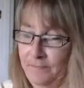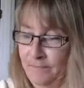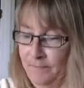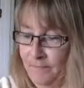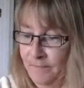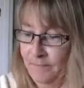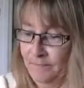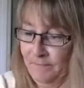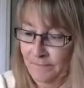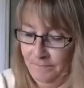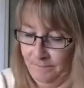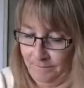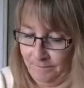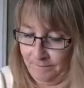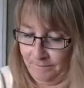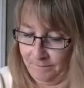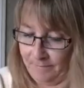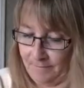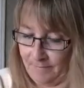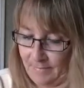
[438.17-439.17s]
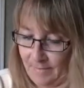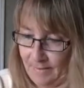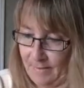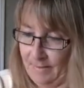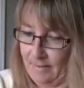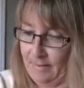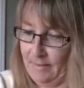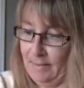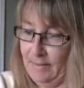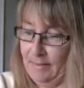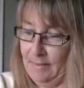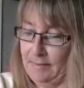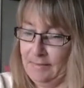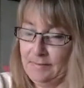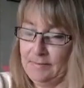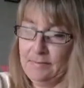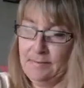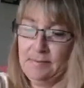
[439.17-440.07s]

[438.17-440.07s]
(silence)